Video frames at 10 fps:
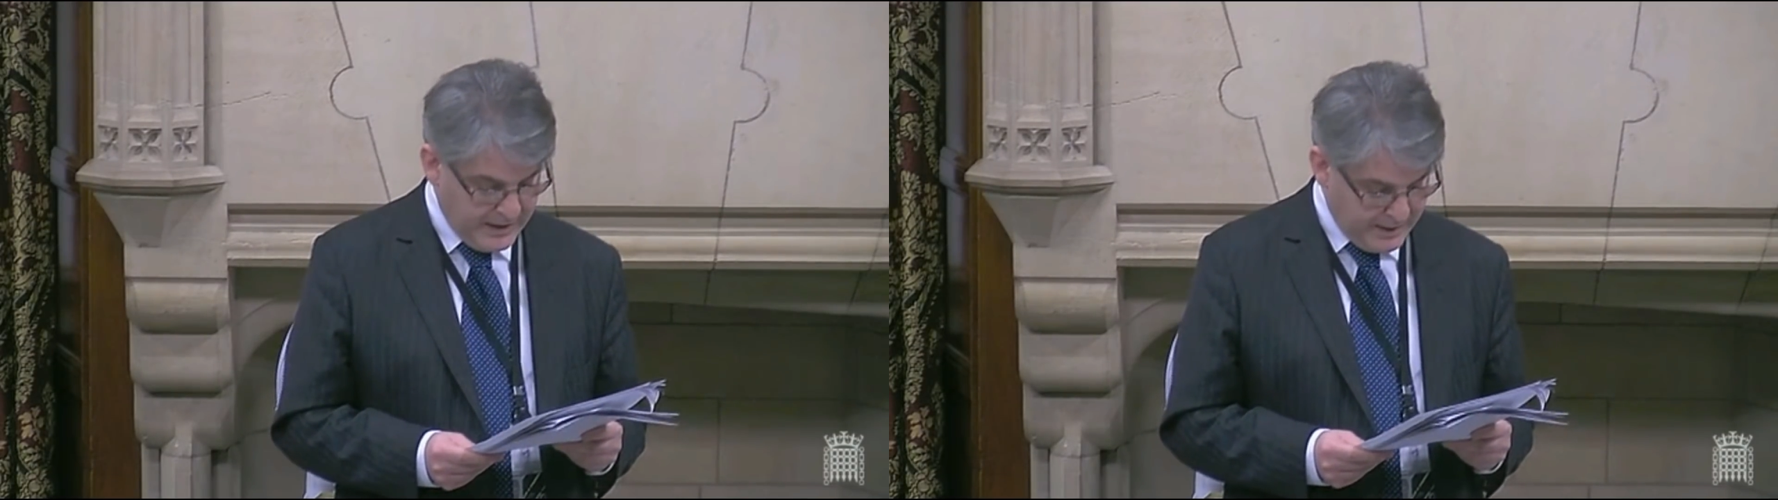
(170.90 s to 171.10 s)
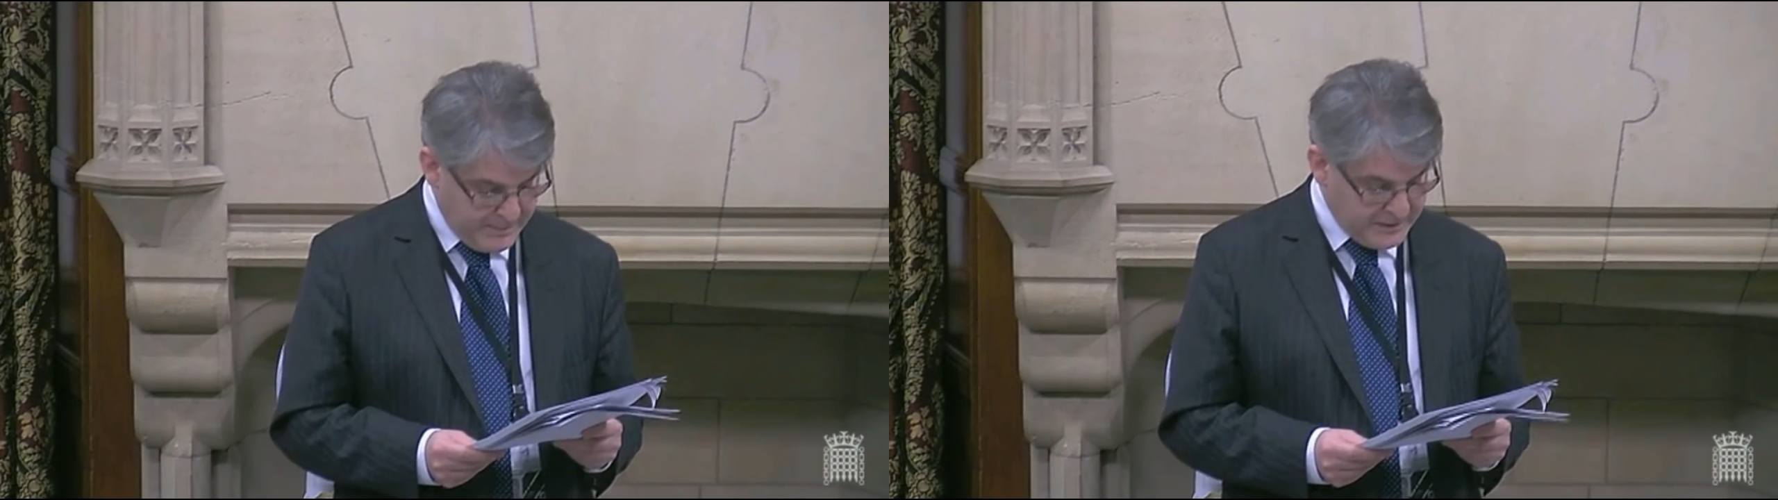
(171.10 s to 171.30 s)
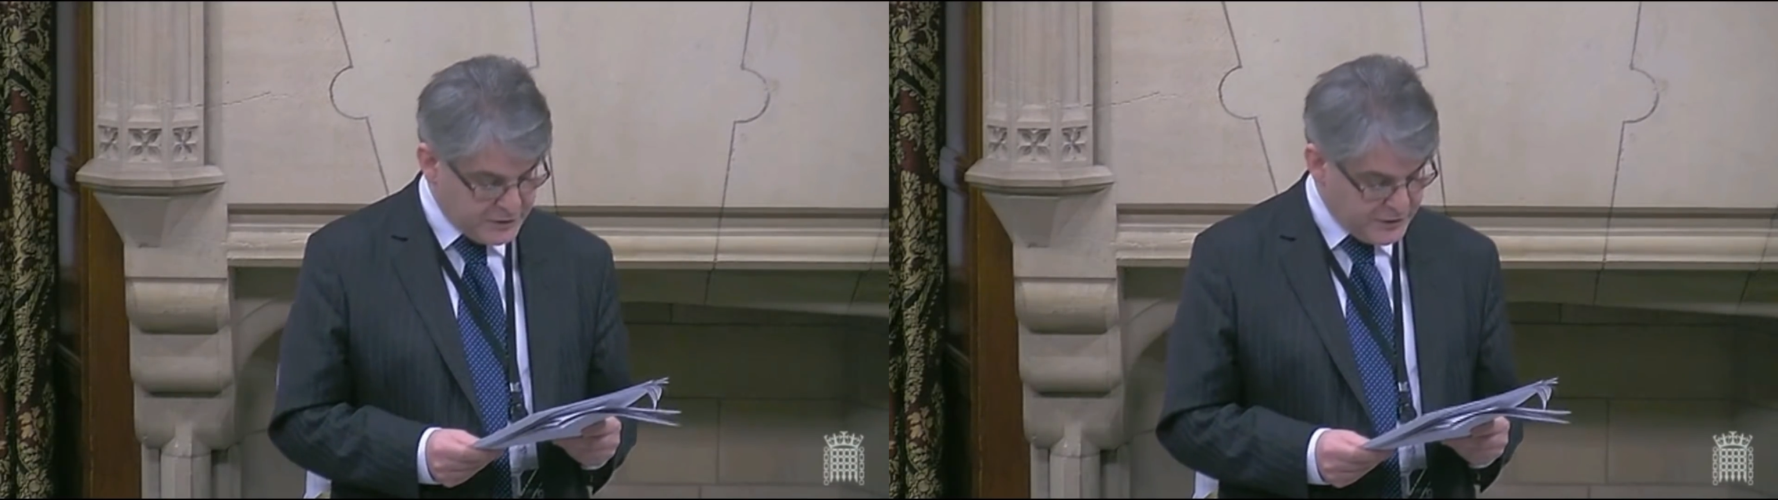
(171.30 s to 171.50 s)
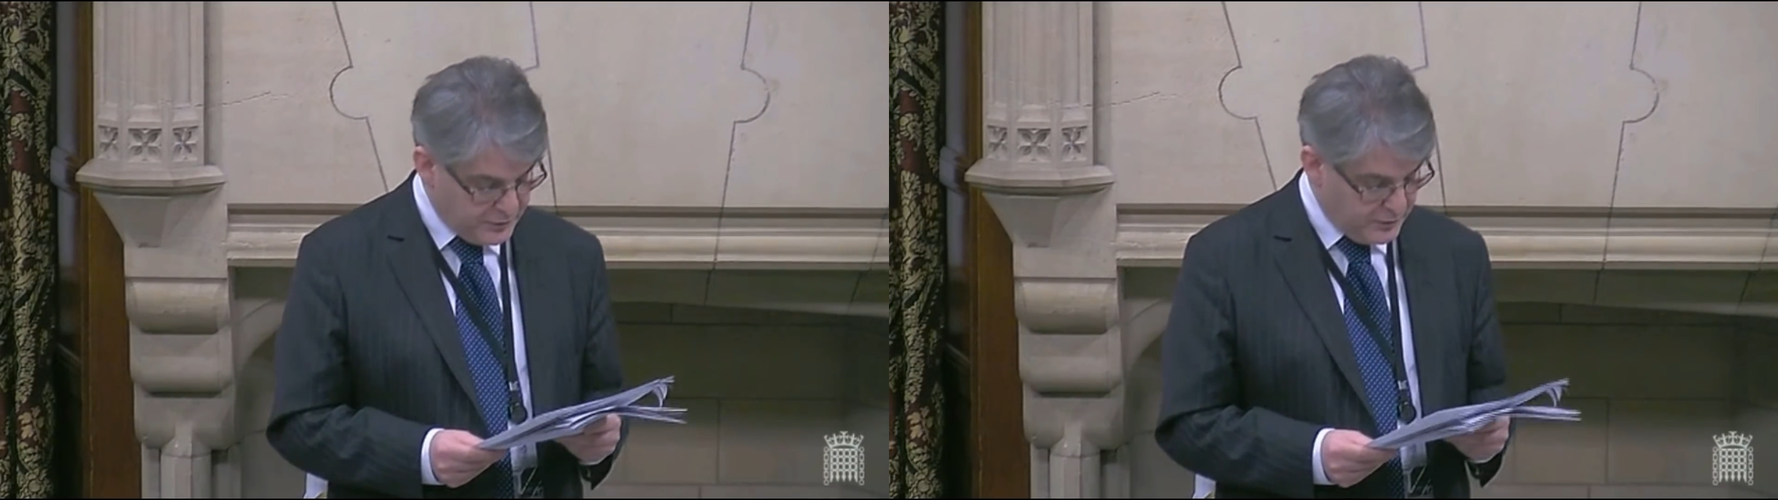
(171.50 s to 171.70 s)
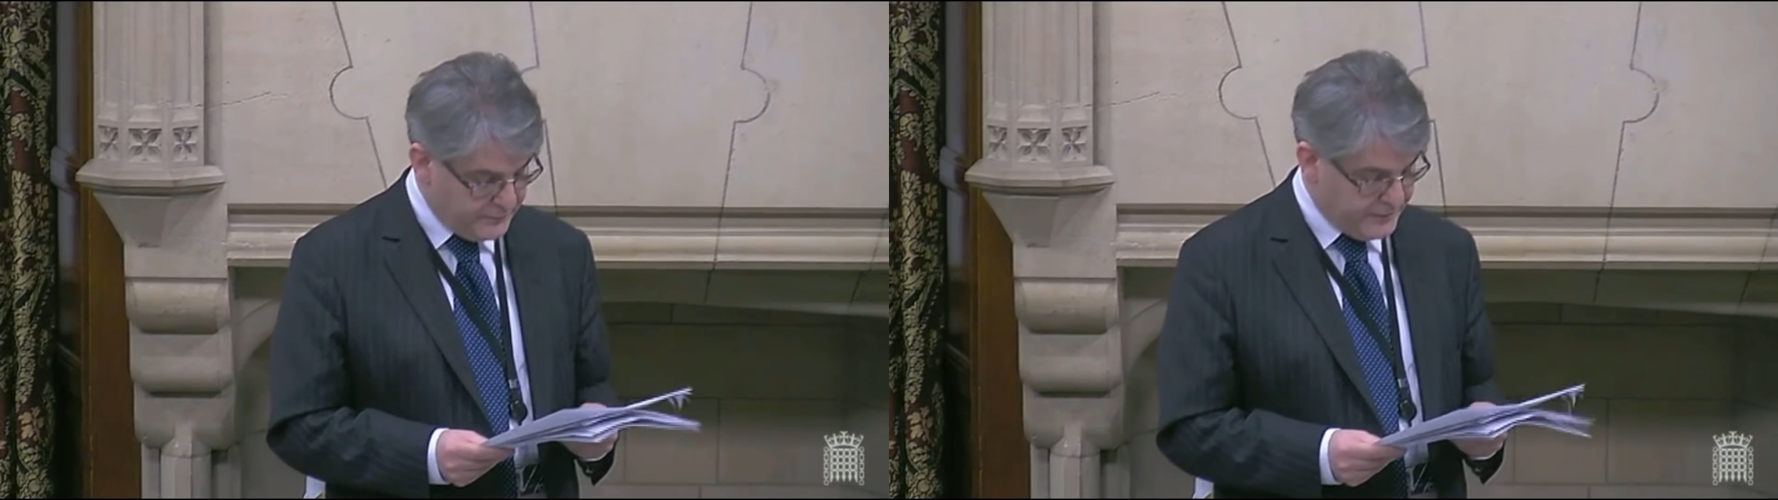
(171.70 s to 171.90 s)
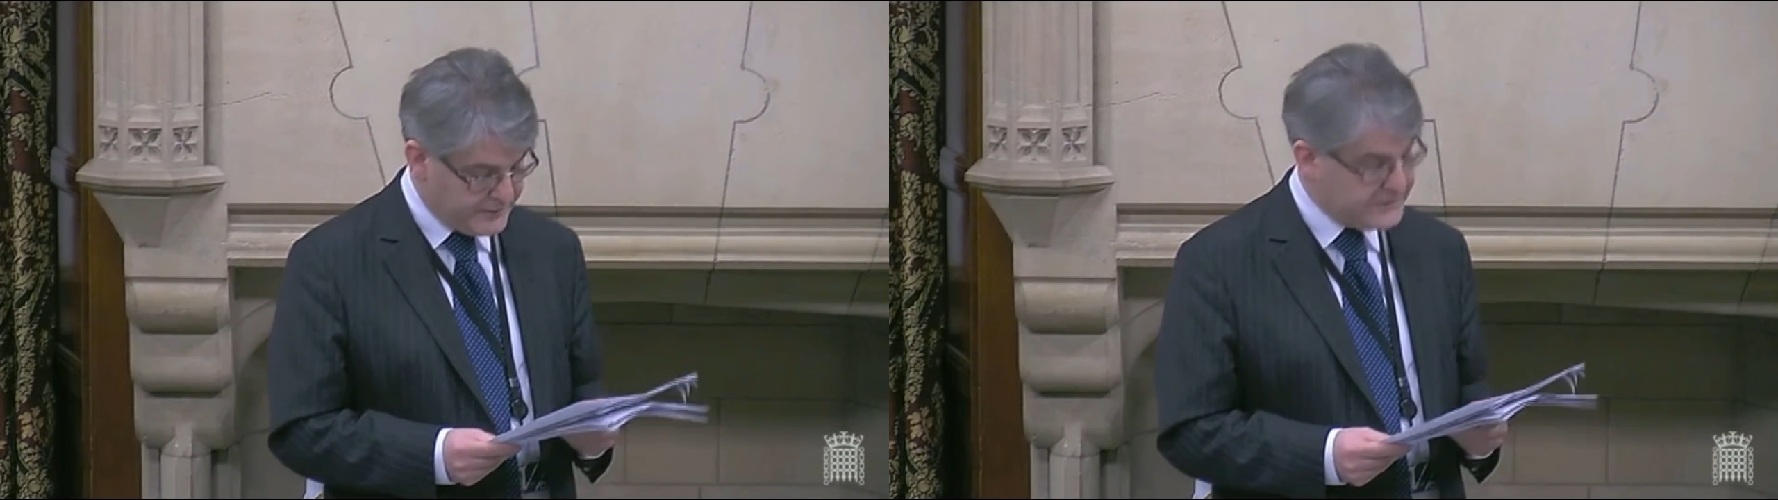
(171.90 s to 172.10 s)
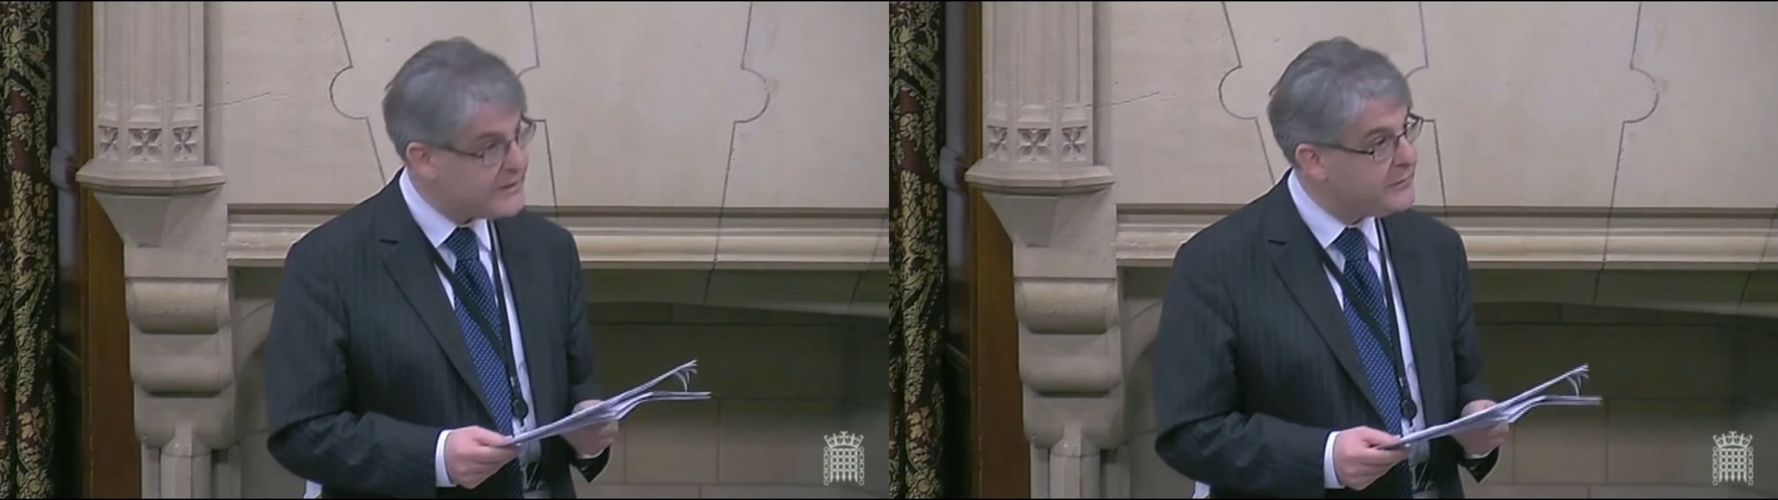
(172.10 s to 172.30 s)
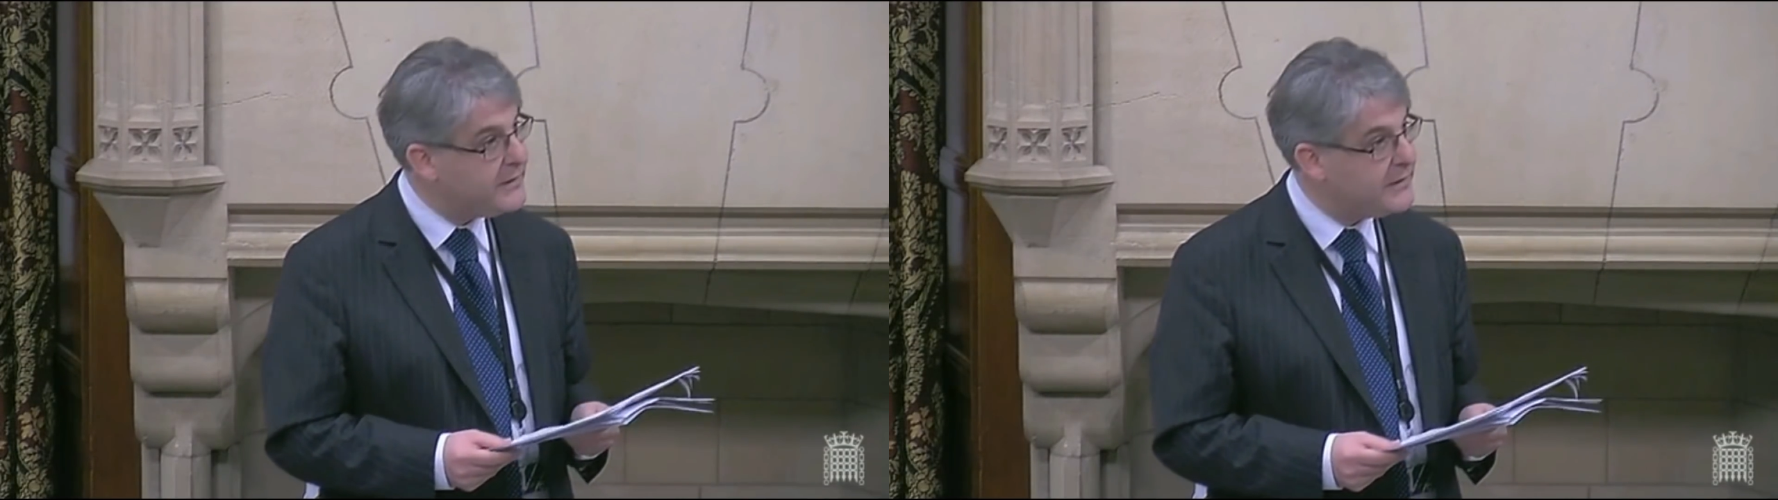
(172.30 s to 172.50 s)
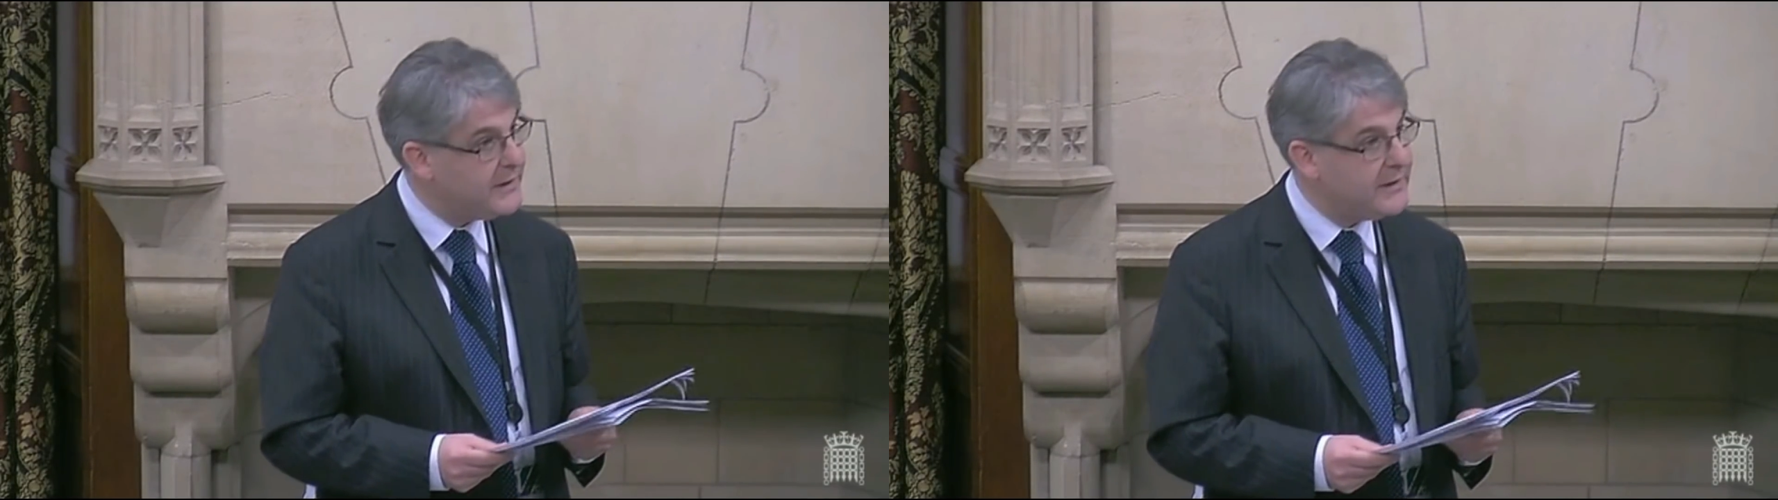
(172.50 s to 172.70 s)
I am mentioning all of this as I think it